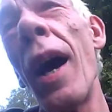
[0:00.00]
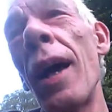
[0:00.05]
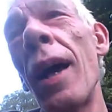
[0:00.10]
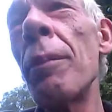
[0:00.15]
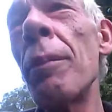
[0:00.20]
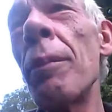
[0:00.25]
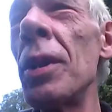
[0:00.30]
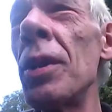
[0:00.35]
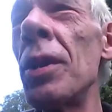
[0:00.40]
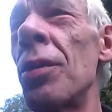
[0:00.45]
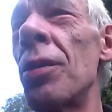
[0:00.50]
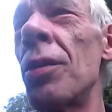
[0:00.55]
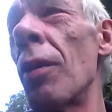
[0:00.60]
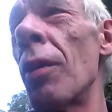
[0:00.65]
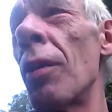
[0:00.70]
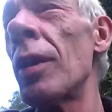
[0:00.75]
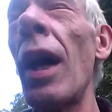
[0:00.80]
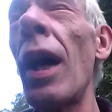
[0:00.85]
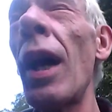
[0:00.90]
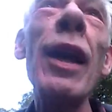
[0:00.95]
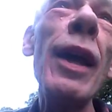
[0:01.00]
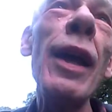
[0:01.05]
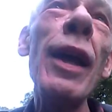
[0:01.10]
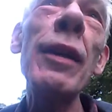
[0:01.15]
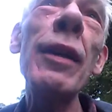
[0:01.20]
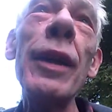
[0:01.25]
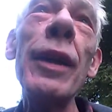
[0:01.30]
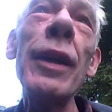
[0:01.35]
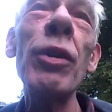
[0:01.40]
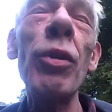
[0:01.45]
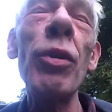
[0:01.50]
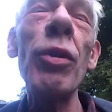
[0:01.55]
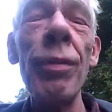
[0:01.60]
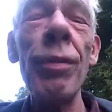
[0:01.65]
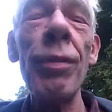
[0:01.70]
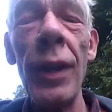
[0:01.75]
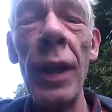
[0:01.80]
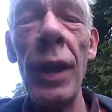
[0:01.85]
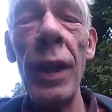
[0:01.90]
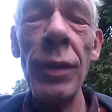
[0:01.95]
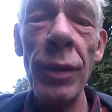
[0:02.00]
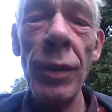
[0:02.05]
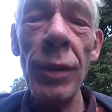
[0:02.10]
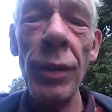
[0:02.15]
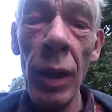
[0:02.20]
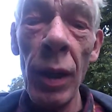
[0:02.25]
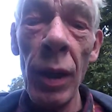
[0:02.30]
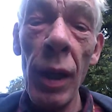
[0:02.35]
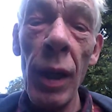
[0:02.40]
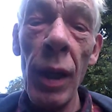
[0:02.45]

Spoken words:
I like being stroked. I like licking your face.